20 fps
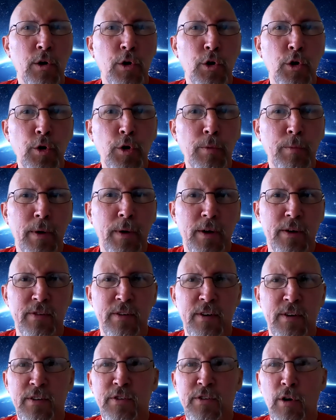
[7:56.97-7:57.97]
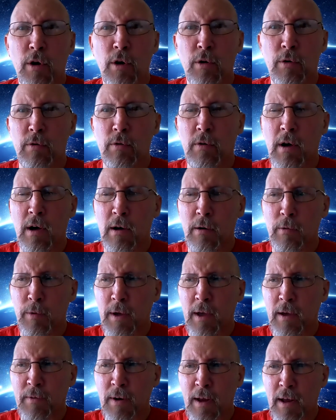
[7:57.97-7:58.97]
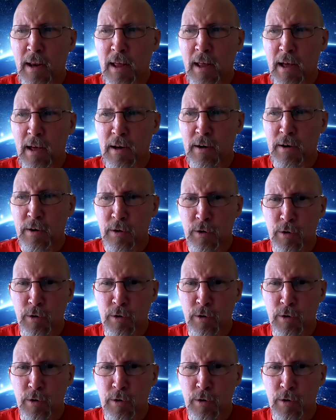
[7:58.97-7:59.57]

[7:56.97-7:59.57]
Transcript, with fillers: new business. No, uh, we have not had